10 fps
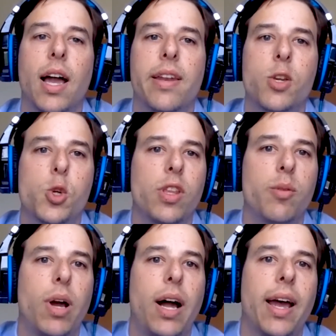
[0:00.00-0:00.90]

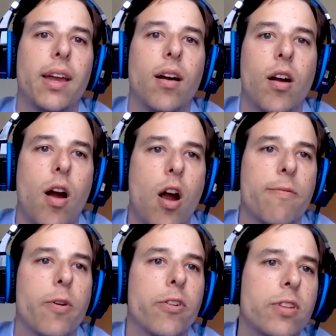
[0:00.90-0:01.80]
initially by
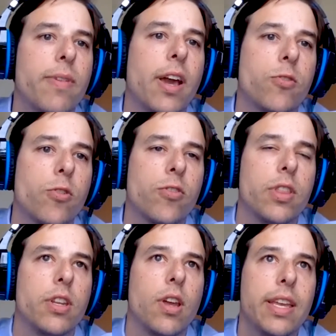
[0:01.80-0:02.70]
our first investors
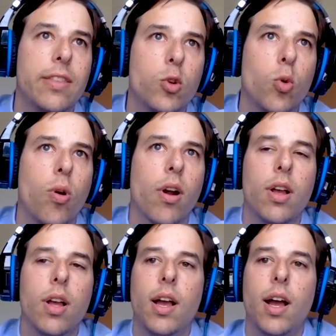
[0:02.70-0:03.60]
in the door,
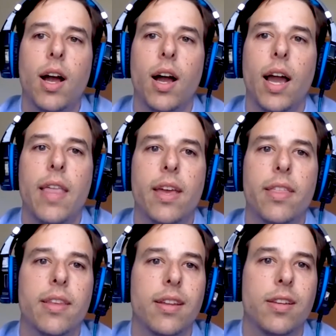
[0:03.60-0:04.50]
and
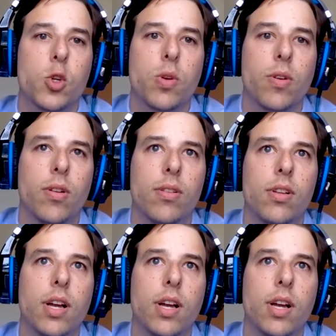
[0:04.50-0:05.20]
then the additional